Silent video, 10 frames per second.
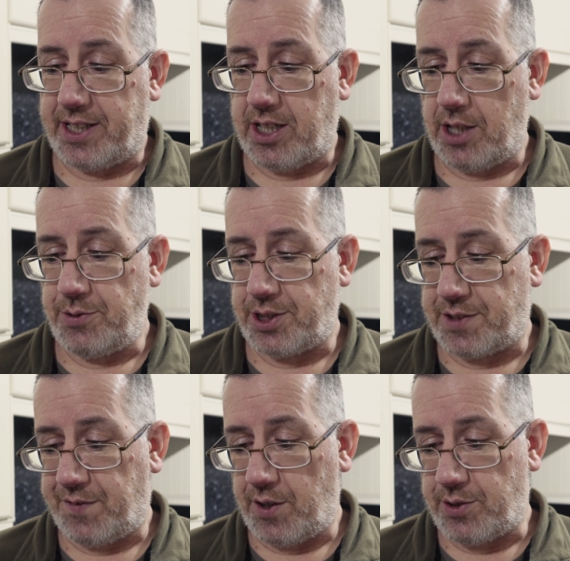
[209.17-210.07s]

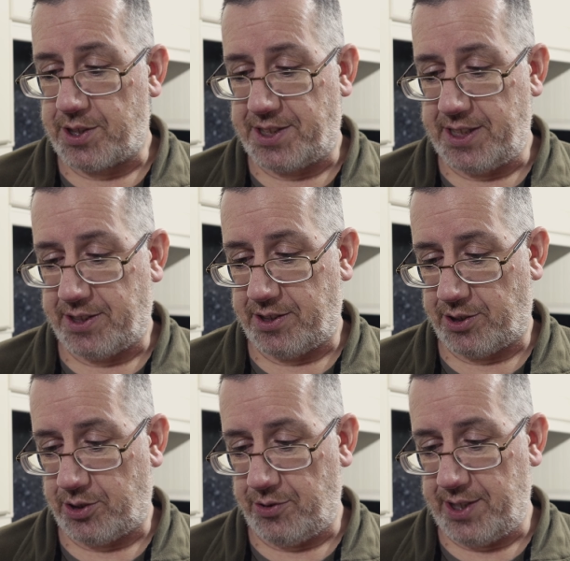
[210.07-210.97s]
closest focus
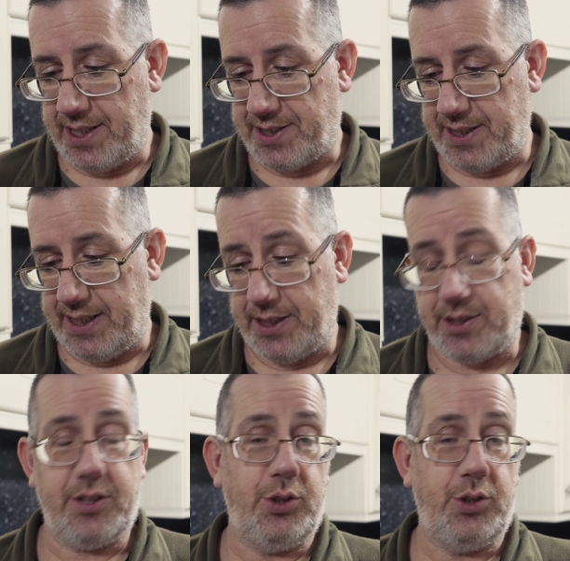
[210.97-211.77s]
distance on this is